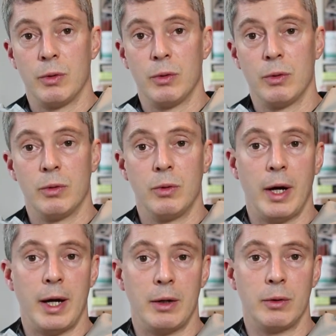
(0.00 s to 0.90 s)
or
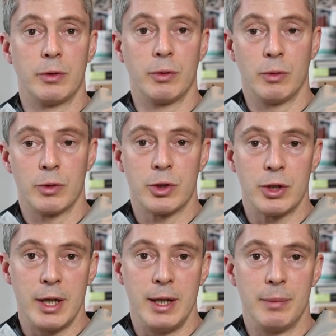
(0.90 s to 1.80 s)
health or
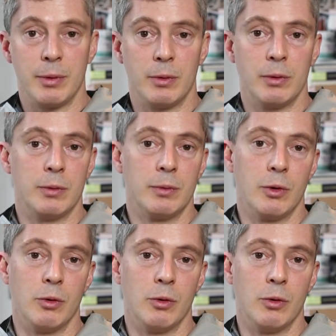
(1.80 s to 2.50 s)
sleep or,